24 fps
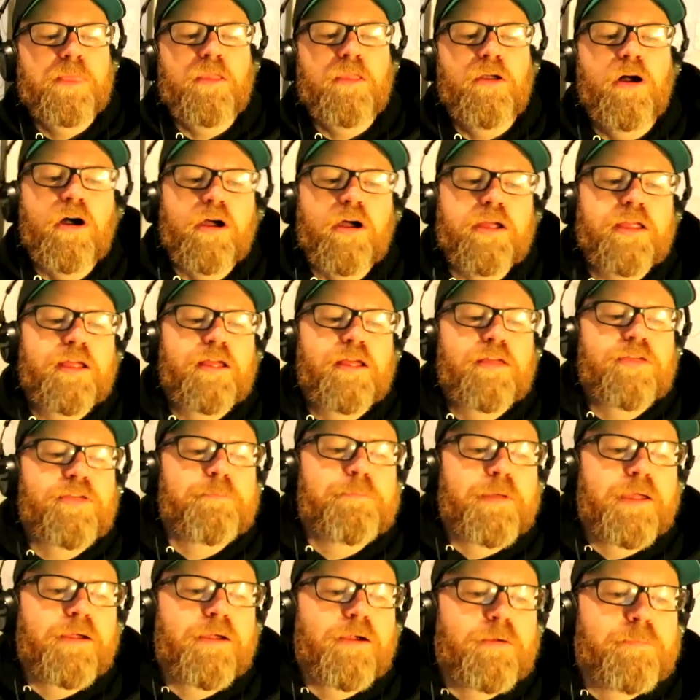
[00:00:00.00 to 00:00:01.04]
Hockey is a
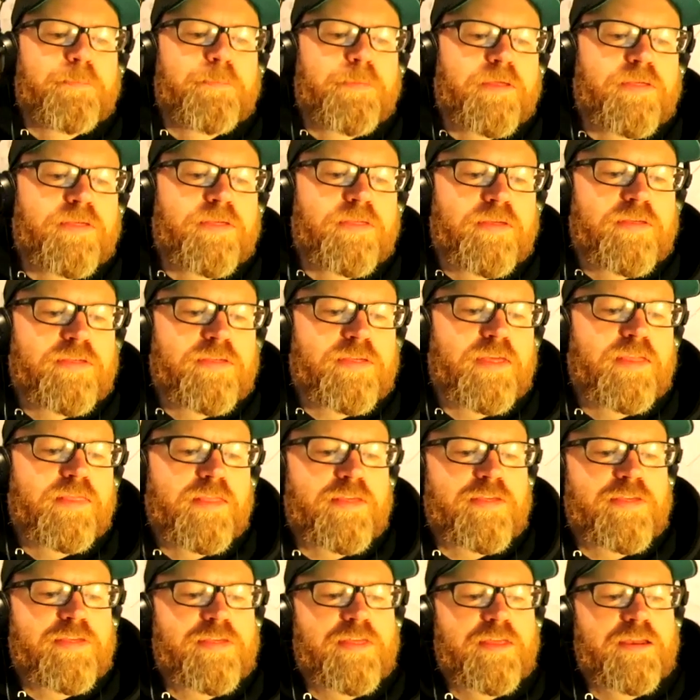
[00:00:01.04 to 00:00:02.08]
bigger business in
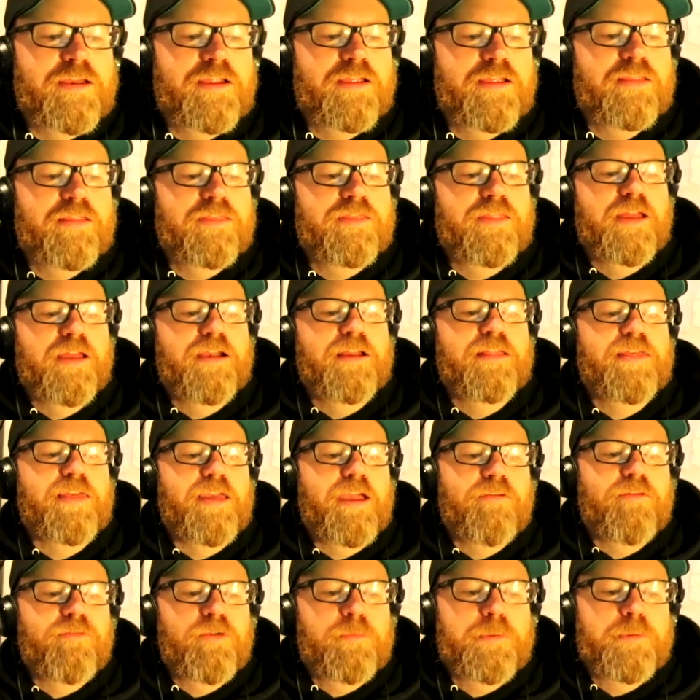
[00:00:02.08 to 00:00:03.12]
the city than it's
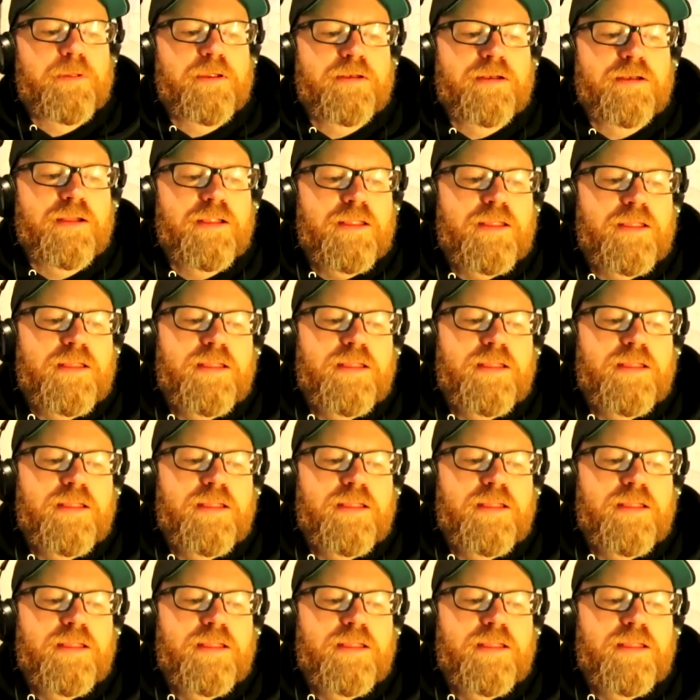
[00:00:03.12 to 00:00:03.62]
ever been,